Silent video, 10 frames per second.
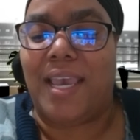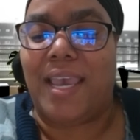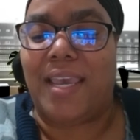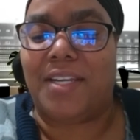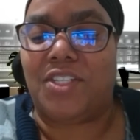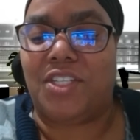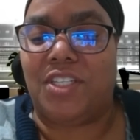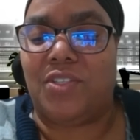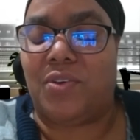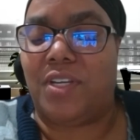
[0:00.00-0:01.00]
and she's
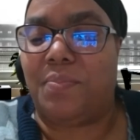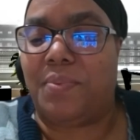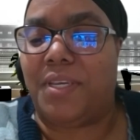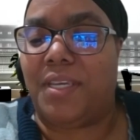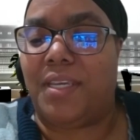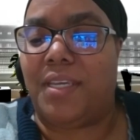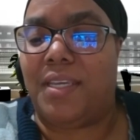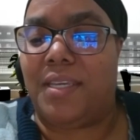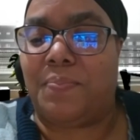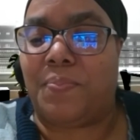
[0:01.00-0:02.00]
going to be
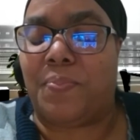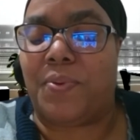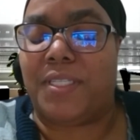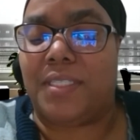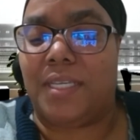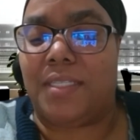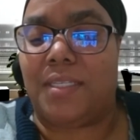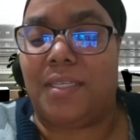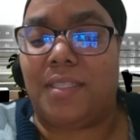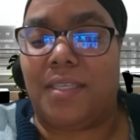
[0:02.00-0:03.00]

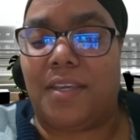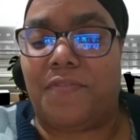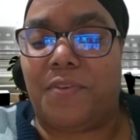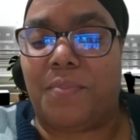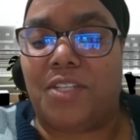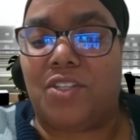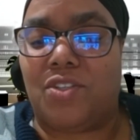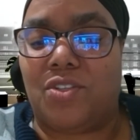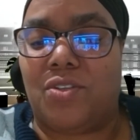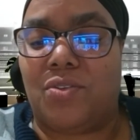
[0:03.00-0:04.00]
presenting the information
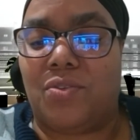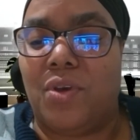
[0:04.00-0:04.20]
to you